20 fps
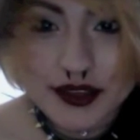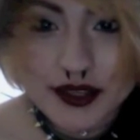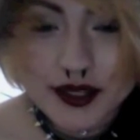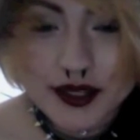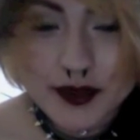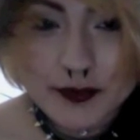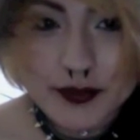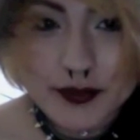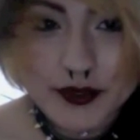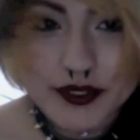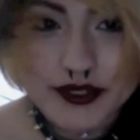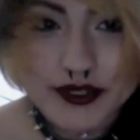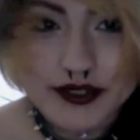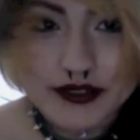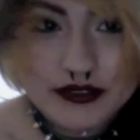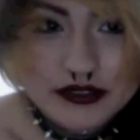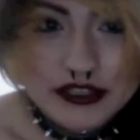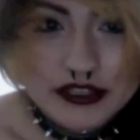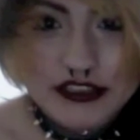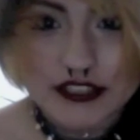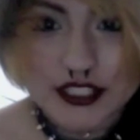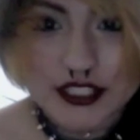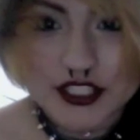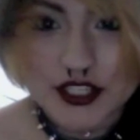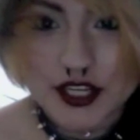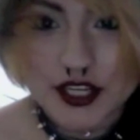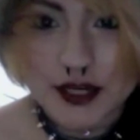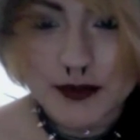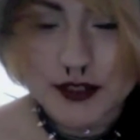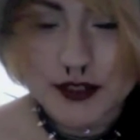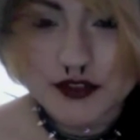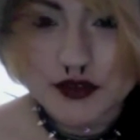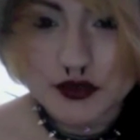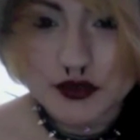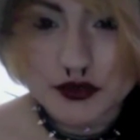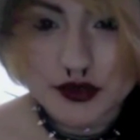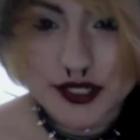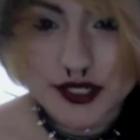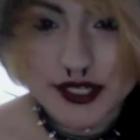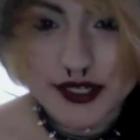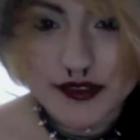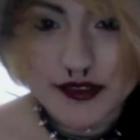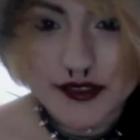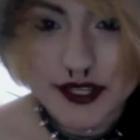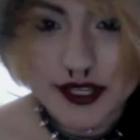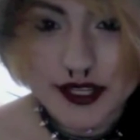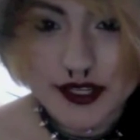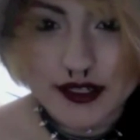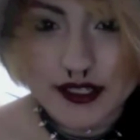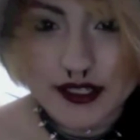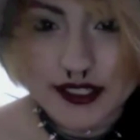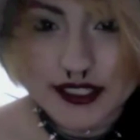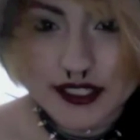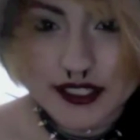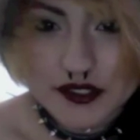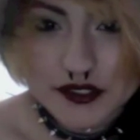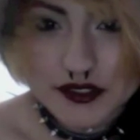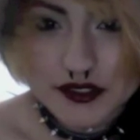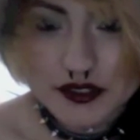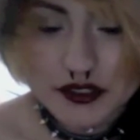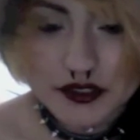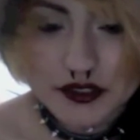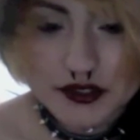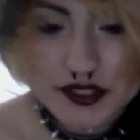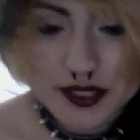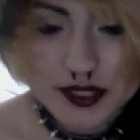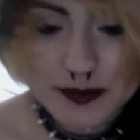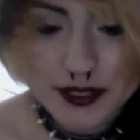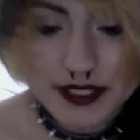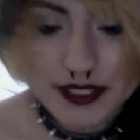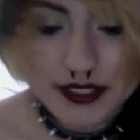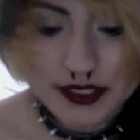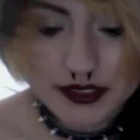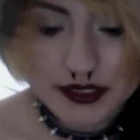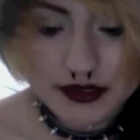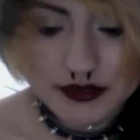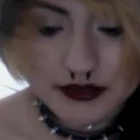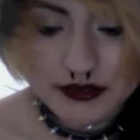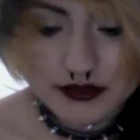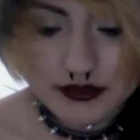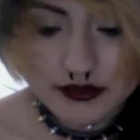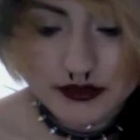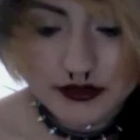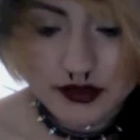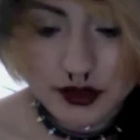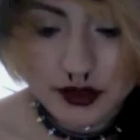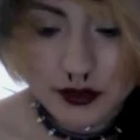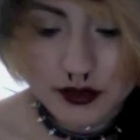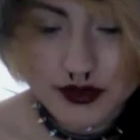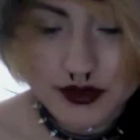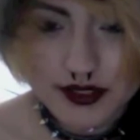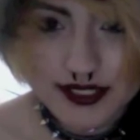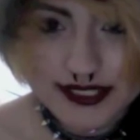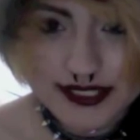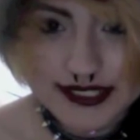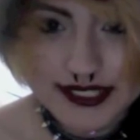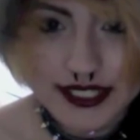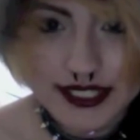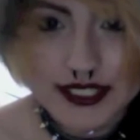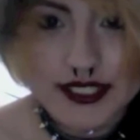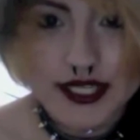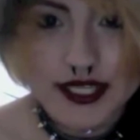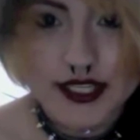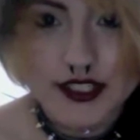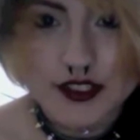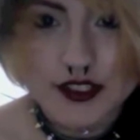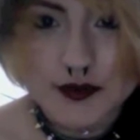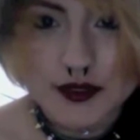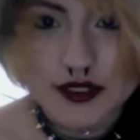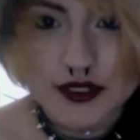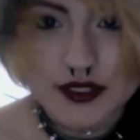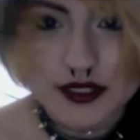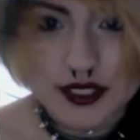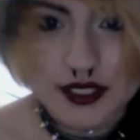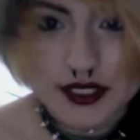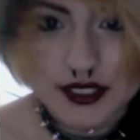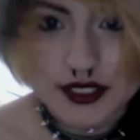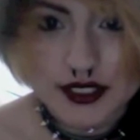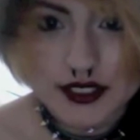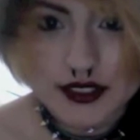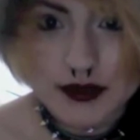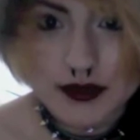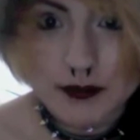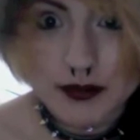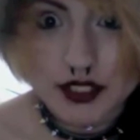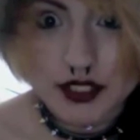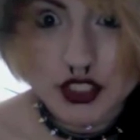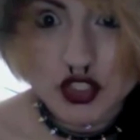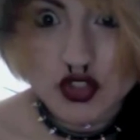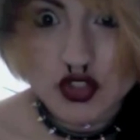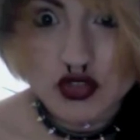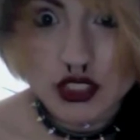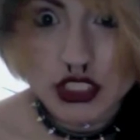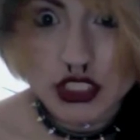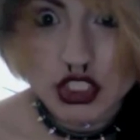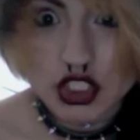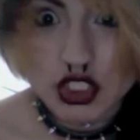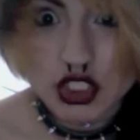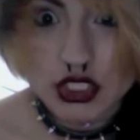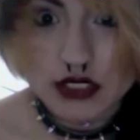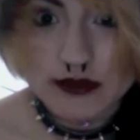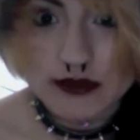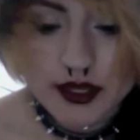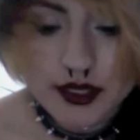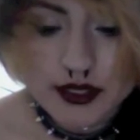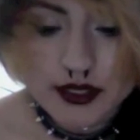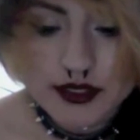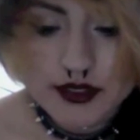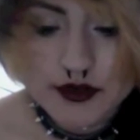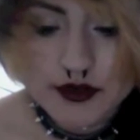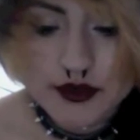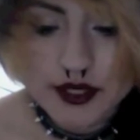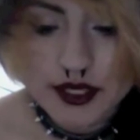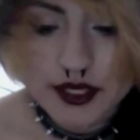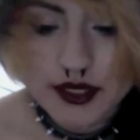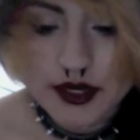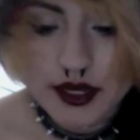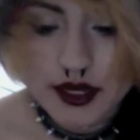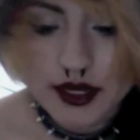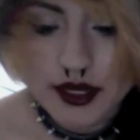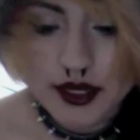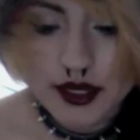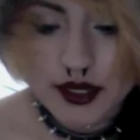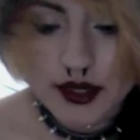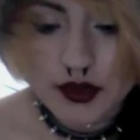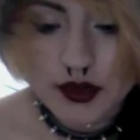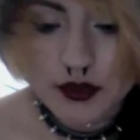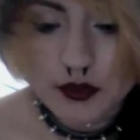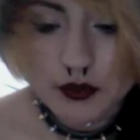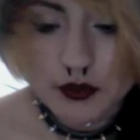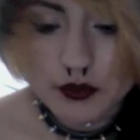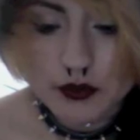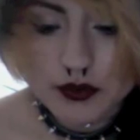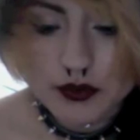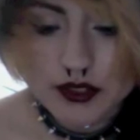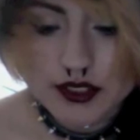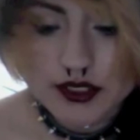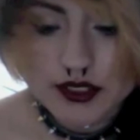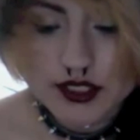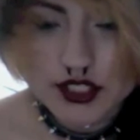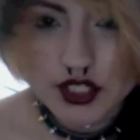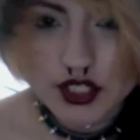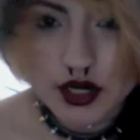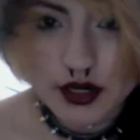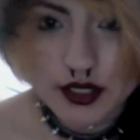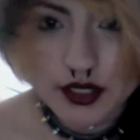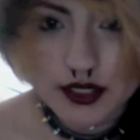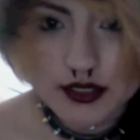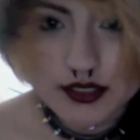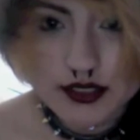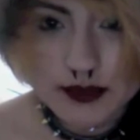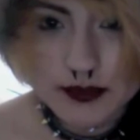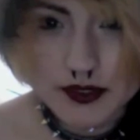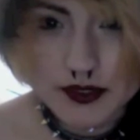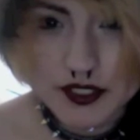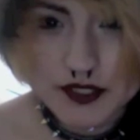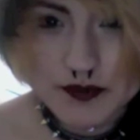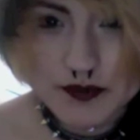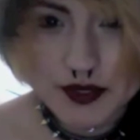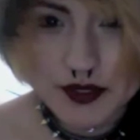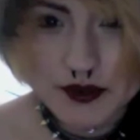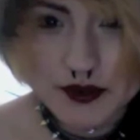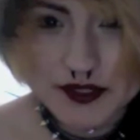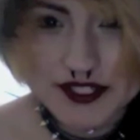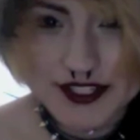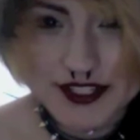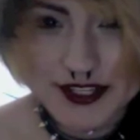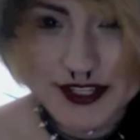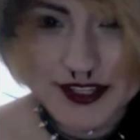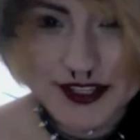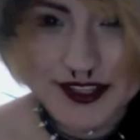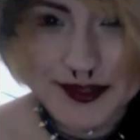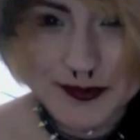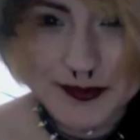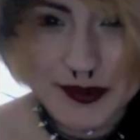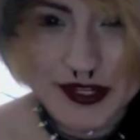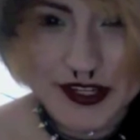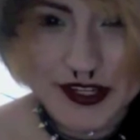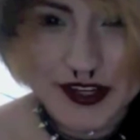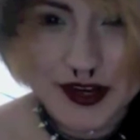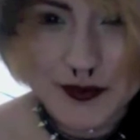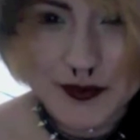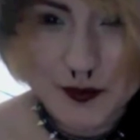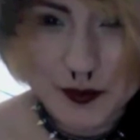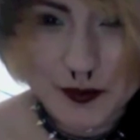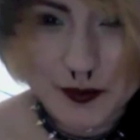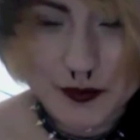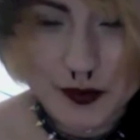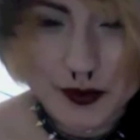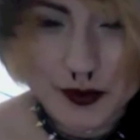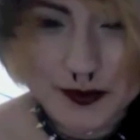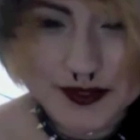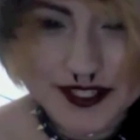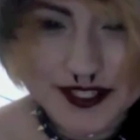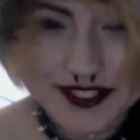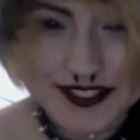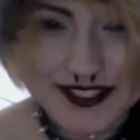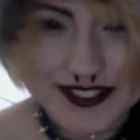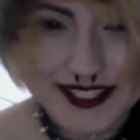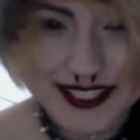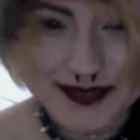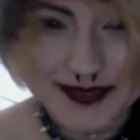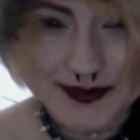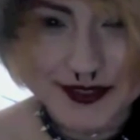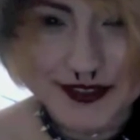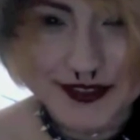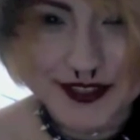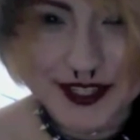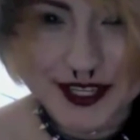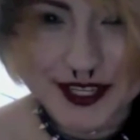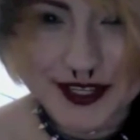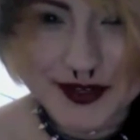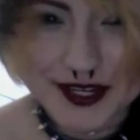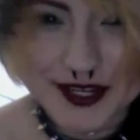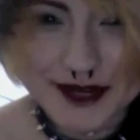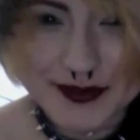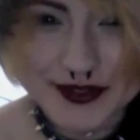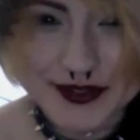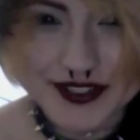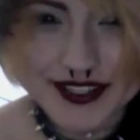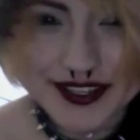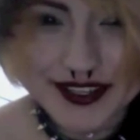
But then I took out my jewelry and then it didn't close up any lower than a 6 gauge because it has been stretched. And so then I was stalking somebody's posts on the body art forums because I'm a fucking creeper,